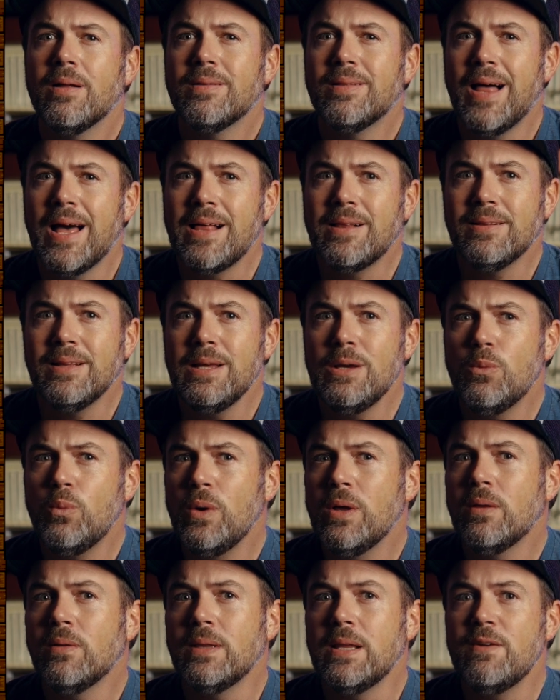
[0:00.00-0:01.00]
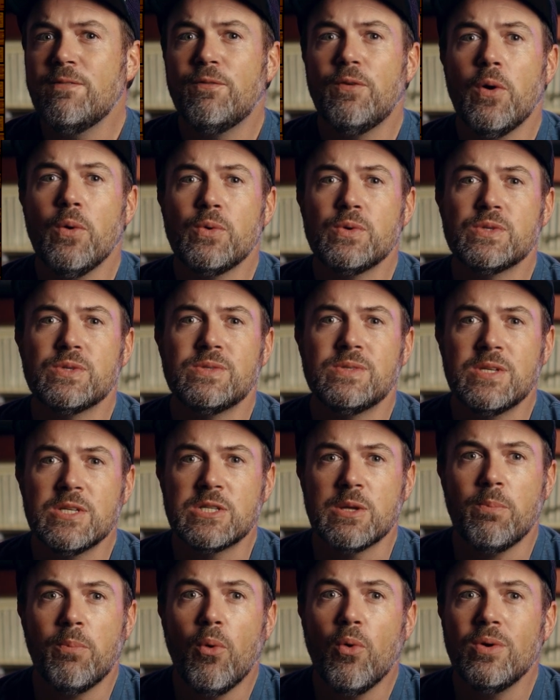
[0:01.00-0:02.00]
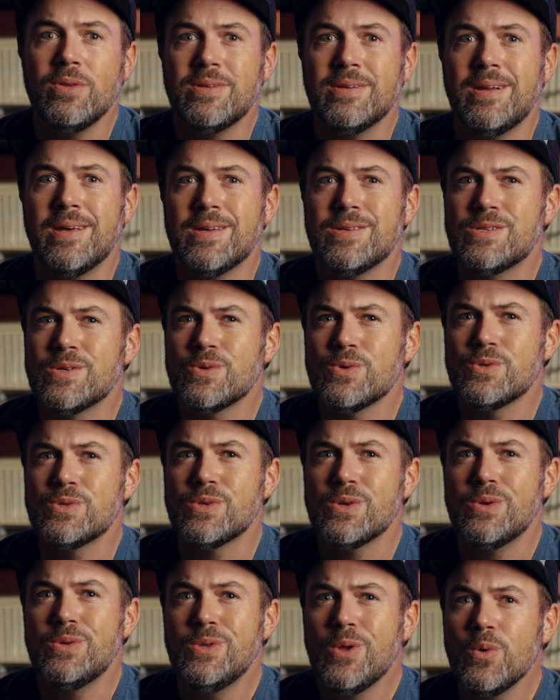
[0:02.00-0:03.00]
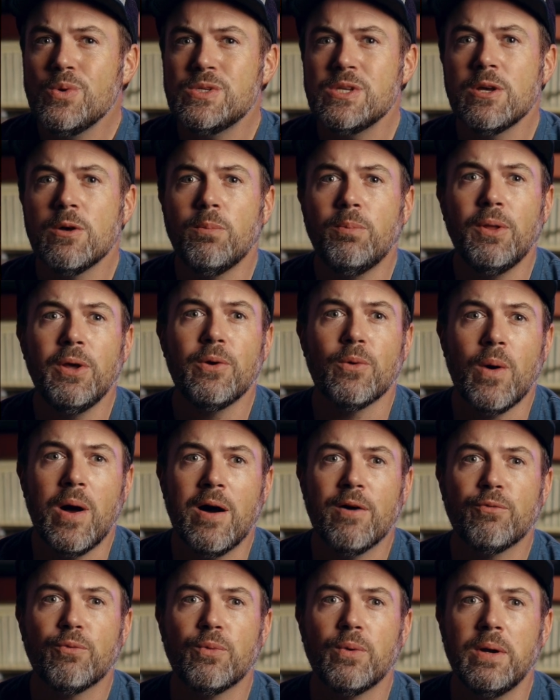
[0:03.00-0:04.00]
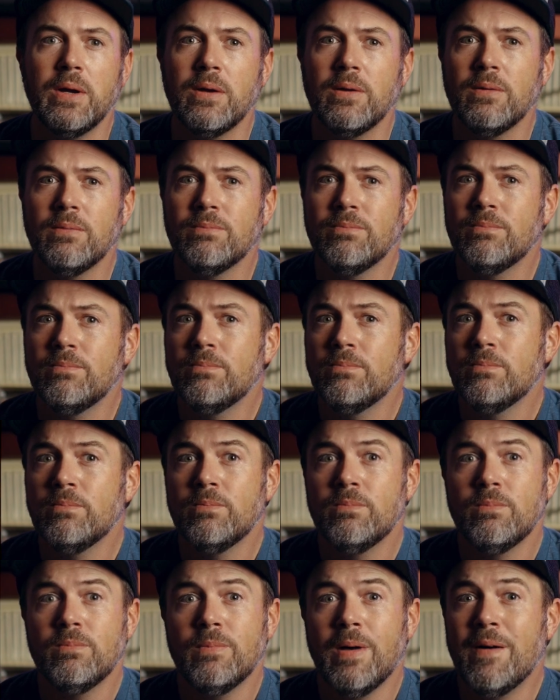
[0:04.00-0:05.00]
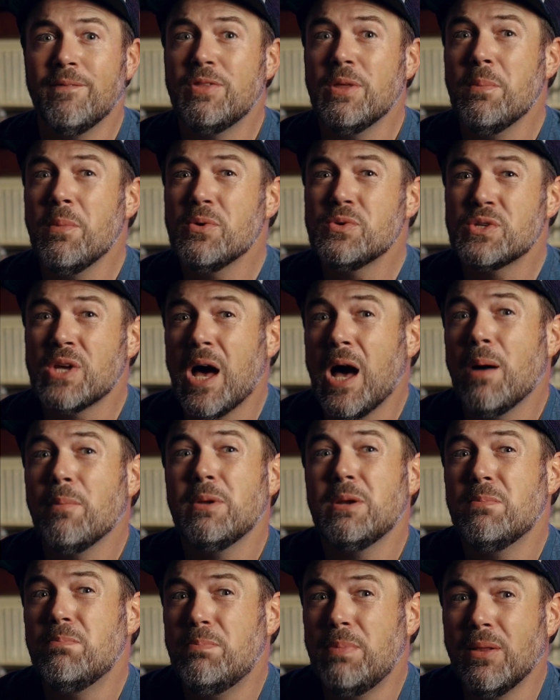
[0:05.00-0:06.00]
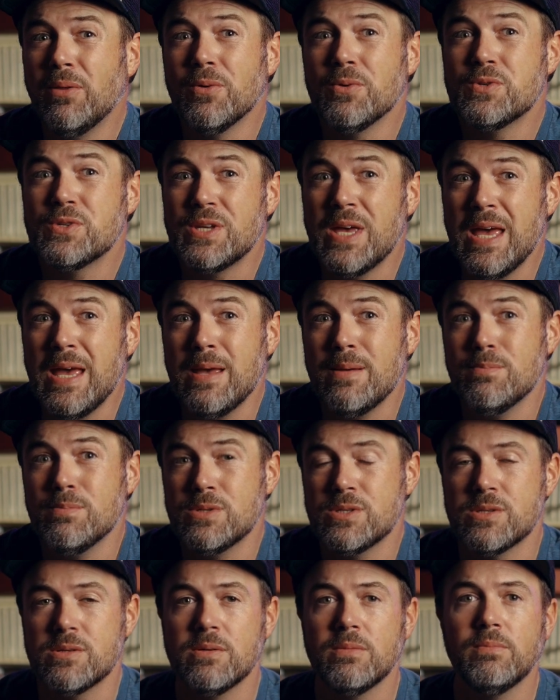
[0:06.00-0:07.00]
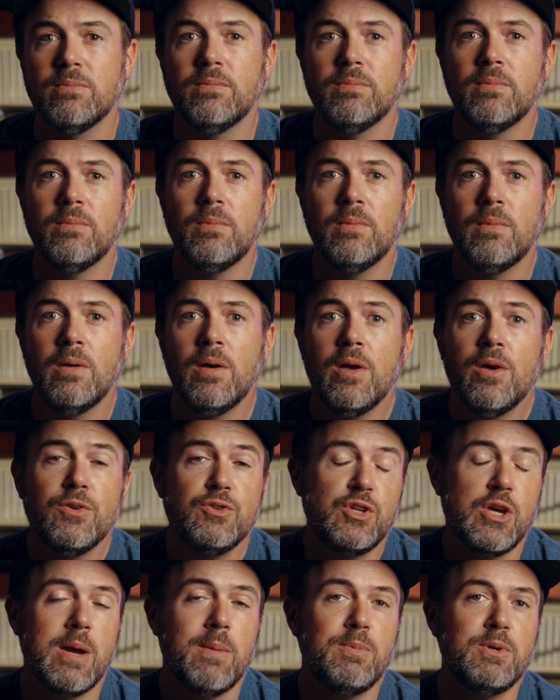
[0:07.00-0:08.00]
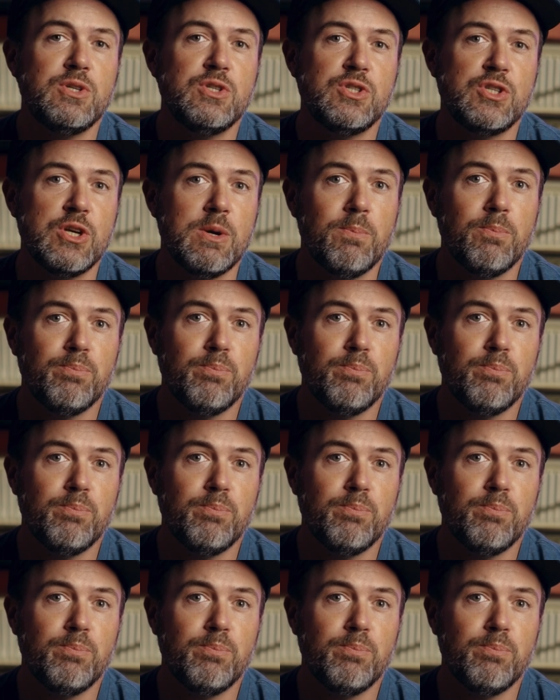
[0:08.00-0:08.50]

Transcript: likely will leave folks disappointed as there's no single-player offering of the most common billiards games. Championship